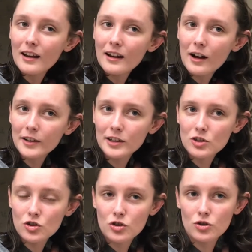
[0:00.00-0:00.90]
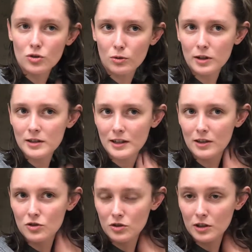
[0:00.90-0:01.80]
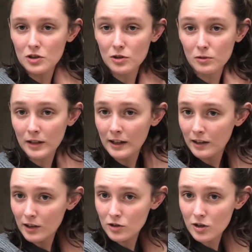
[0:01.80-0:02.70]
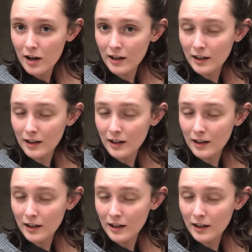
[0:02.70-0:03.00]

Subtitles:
Now that it's short, I usually do let it air dry,